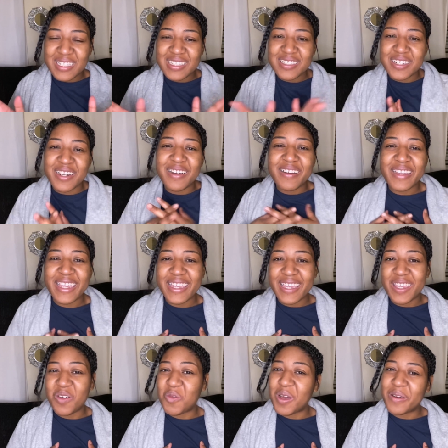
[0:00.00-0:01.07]
it's your girl
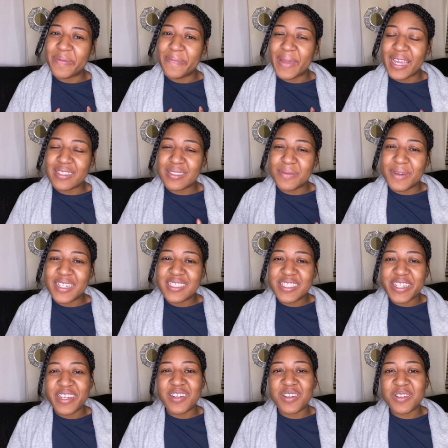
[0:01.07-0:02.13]
Kiki and welcome back to my
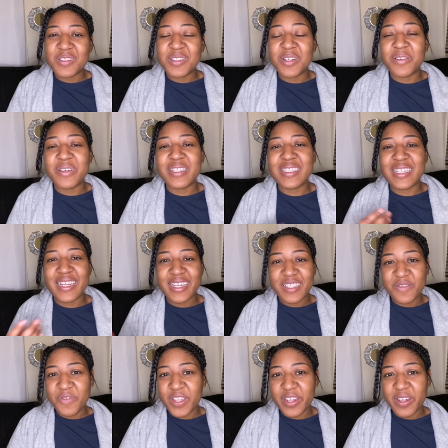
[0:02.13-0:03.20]
channel. So in today's
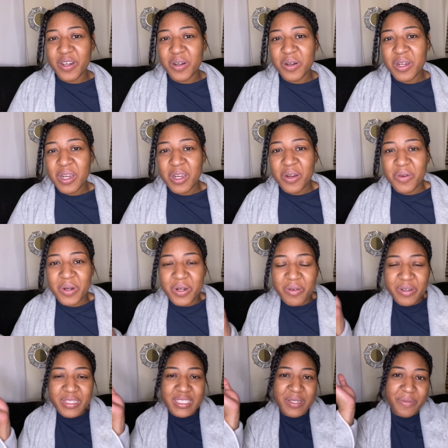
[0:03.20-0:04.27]
video, we're
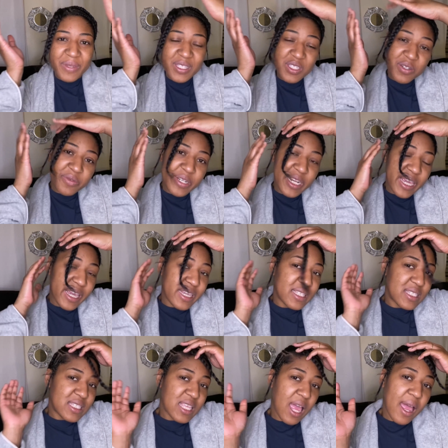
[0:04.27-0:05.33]
going to be doing a
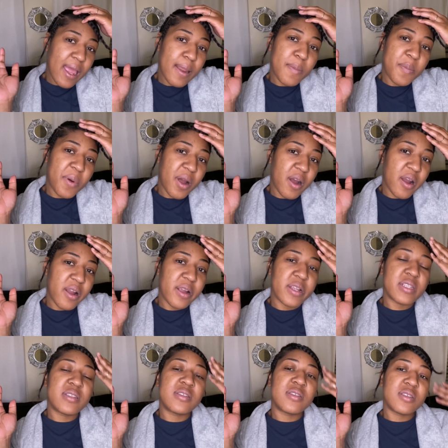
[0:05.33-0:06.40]
side
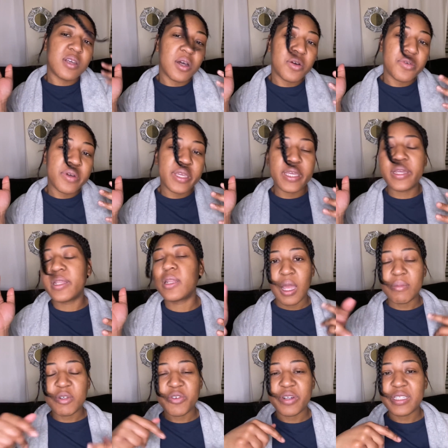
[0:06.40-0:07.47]
part sew in.
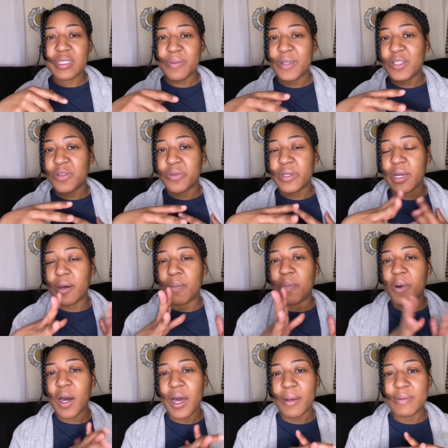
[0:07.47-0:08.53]
I'm going to be doing a
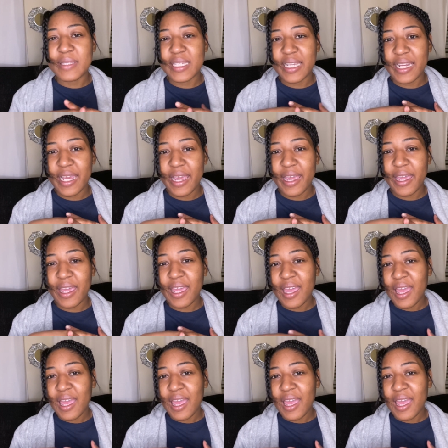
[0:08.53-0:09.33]
bob today.